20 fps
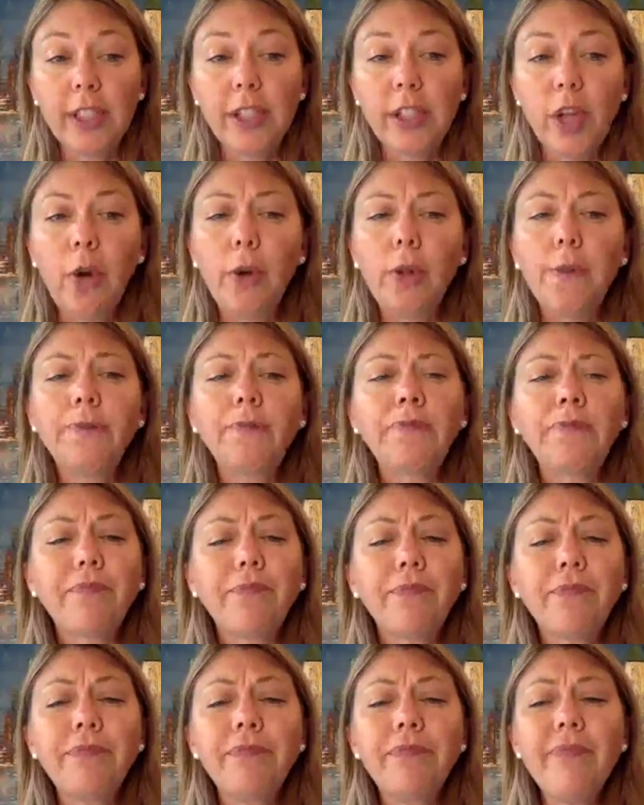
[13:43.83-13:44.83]
So
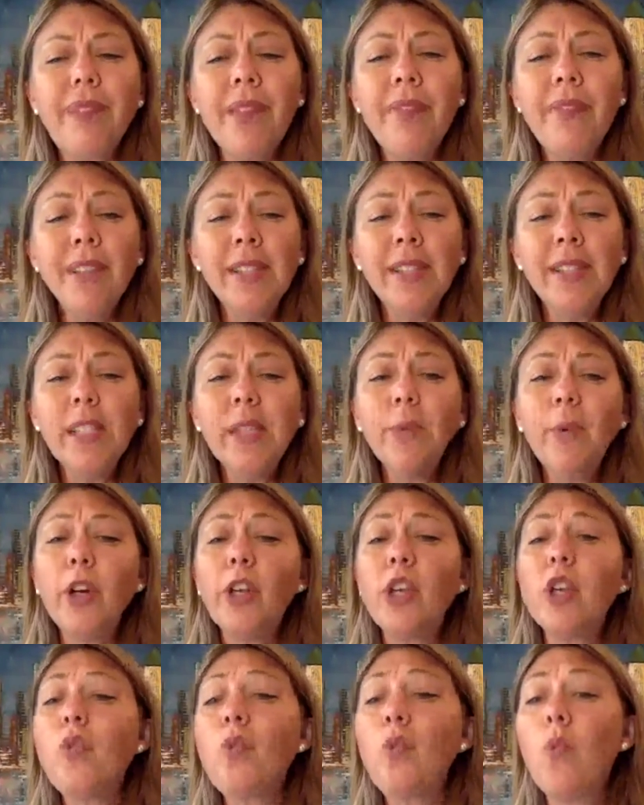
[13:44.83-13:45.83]
this is where you